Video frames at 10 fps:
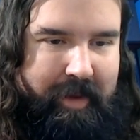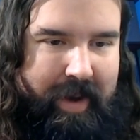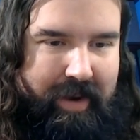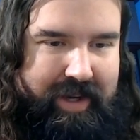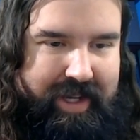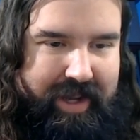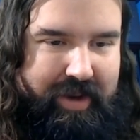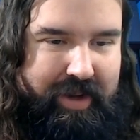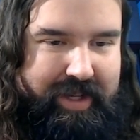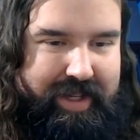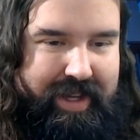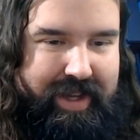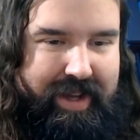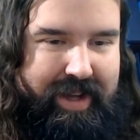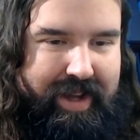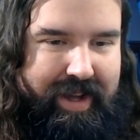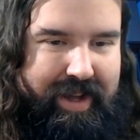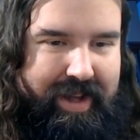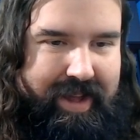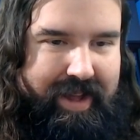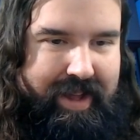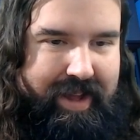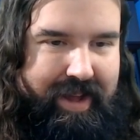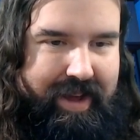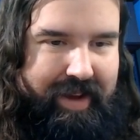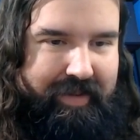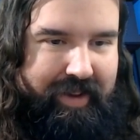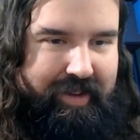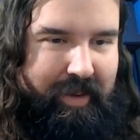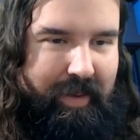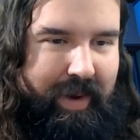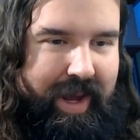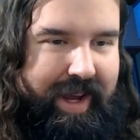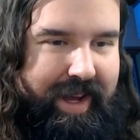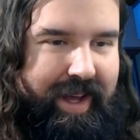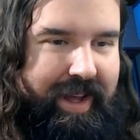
powers to use. I feel so weak.